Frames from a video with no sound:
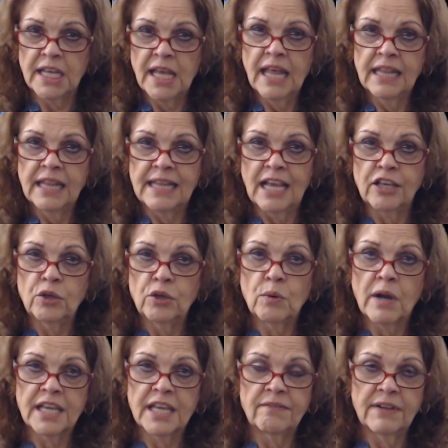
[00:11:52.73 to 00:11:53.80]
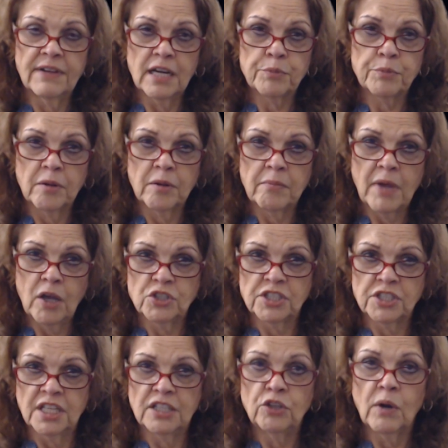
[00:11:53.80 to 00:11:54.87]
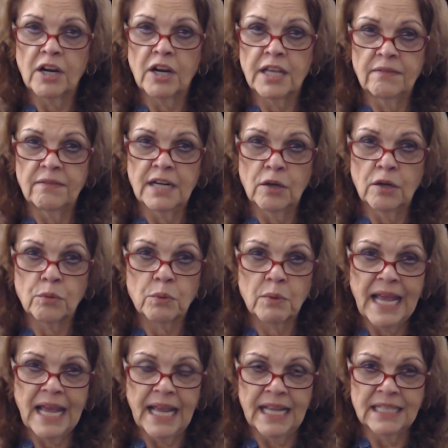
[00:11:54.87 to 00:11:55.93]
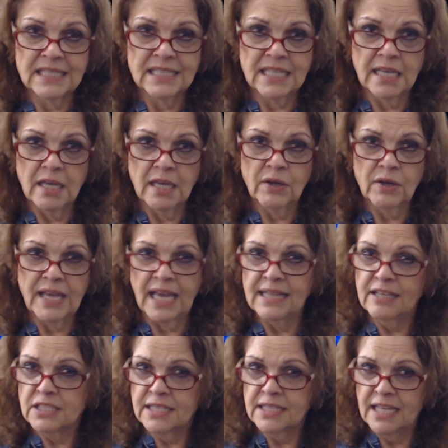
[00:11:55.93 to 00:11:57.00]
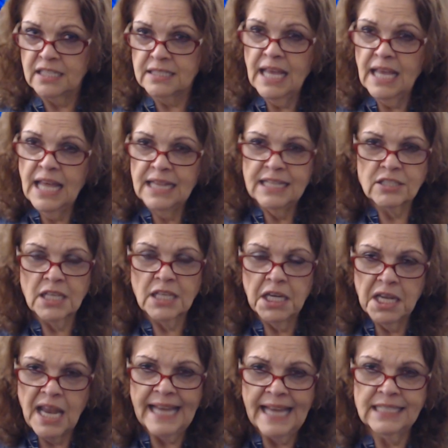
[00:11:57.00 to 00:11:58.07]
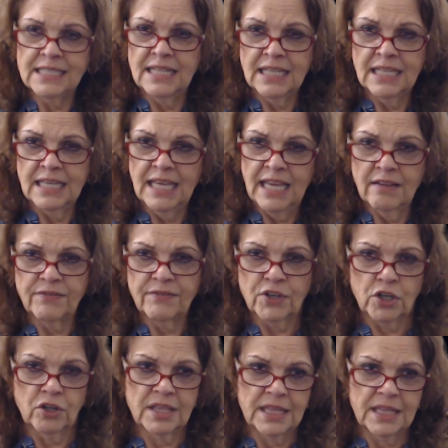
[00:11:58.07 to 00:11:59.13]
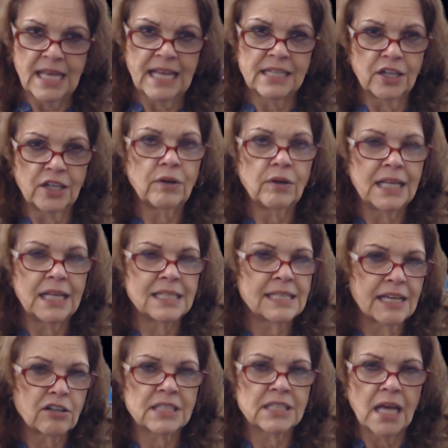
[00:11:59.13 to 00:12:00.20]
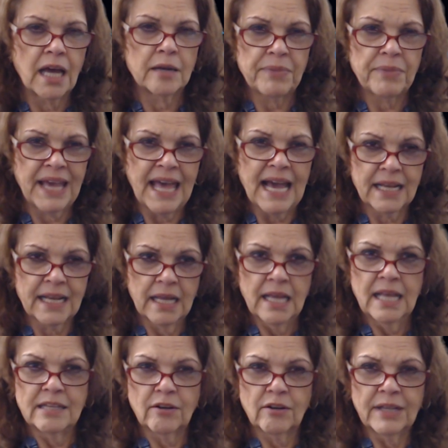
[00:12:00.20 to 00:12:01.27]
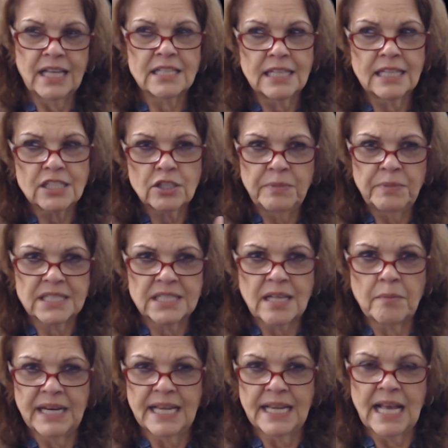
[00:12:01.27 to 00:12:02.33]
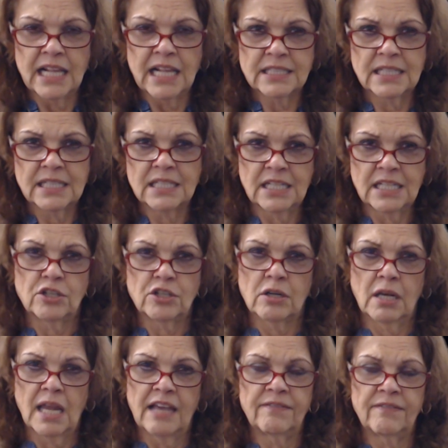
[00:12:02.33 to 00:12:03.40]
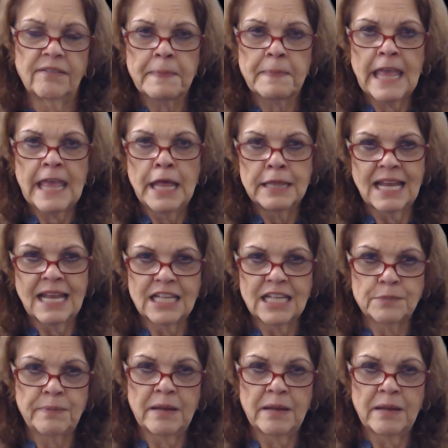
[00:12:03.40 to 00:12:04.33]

that you are given a promotion you are given a raise okay there's this there's a lot to the king of earth that you know is there to unpack there is this could be somebody else that's in your life that has been